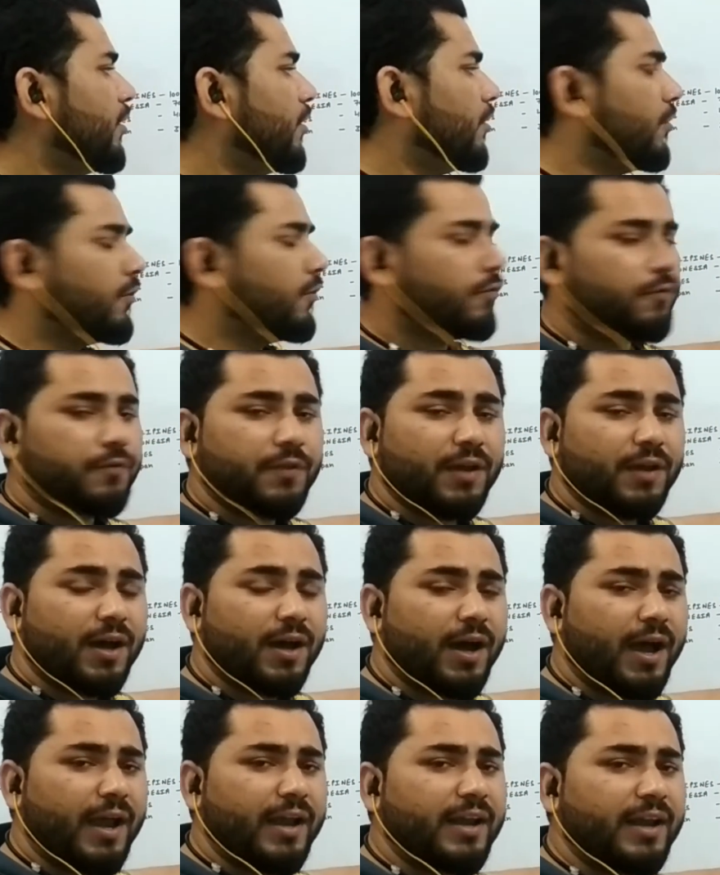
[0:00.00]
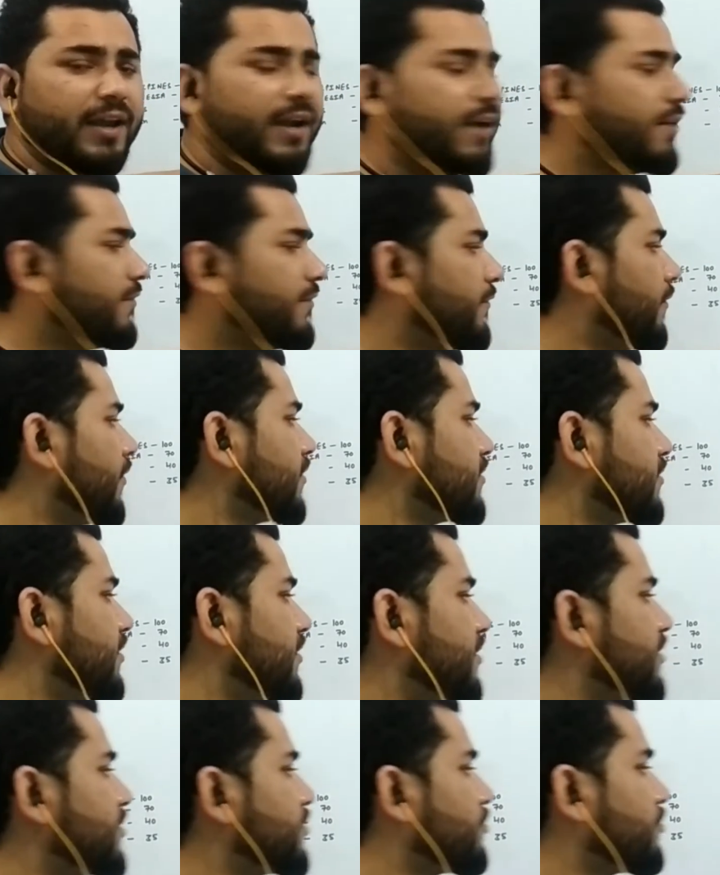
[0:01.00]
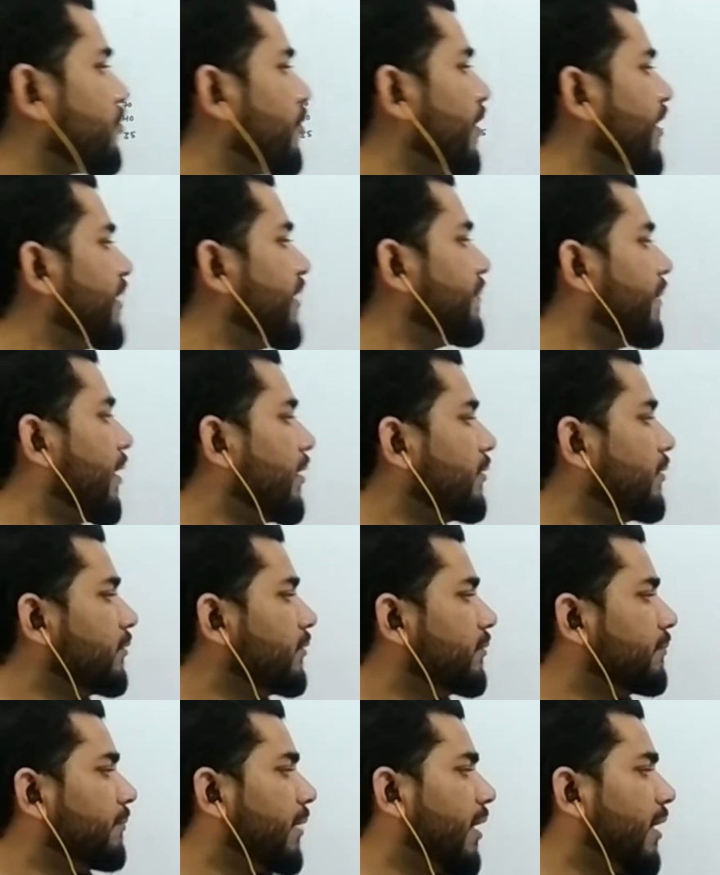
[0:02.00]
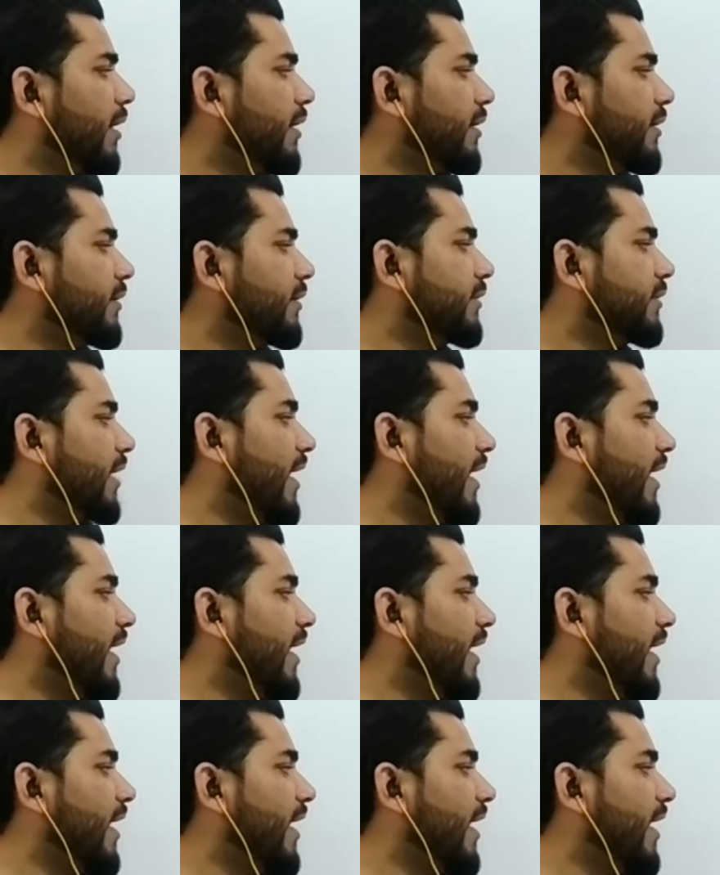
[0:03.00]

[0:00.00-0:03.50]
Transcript: of the island was destroyed by